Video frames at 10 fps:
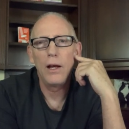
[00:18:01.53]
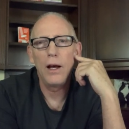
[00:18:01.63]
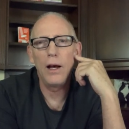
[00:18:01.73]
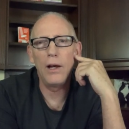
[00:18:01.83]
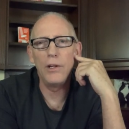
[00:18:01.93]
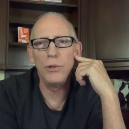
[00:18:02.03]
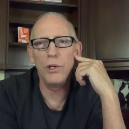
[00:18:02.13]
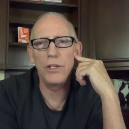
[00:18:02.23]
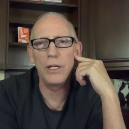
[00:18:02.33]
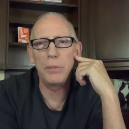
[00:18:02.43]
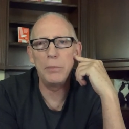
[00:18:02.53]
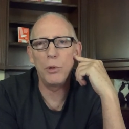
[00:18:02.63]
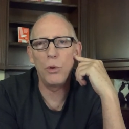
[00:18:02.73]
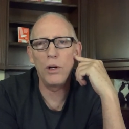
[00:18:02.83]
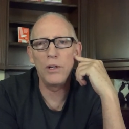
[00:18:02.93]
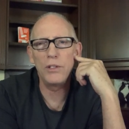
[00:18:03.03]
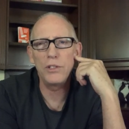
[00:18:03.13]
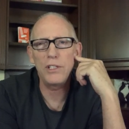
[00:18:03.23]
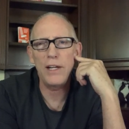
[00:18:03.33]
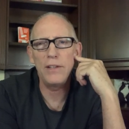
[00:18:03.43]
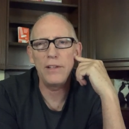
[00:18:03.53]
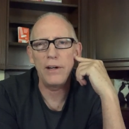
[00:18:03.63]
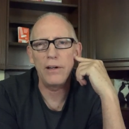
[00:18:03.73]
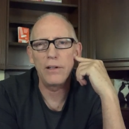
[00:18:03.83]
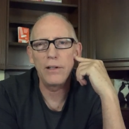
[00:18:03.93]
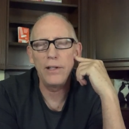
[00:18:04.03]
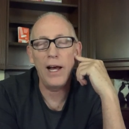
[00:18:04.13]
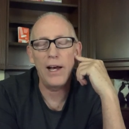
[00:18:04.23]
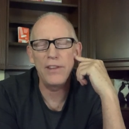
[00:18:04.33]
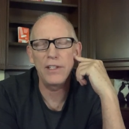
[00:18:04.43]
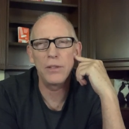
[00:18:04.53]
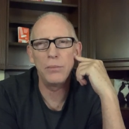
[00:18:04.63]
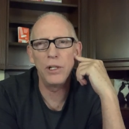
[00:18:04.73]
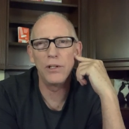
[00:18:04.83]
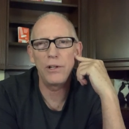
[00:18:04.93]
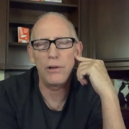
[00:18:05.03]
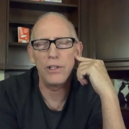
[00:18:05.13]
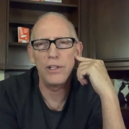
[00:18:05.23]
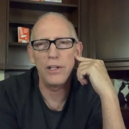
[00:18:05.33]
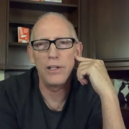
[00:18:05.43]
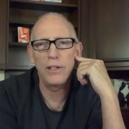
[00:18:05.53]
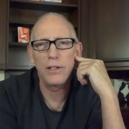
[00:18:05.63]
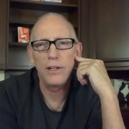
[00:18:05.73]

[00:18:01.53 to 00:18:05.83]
Uh, do you really think people wanted to stay there? Yeah, I think the military did.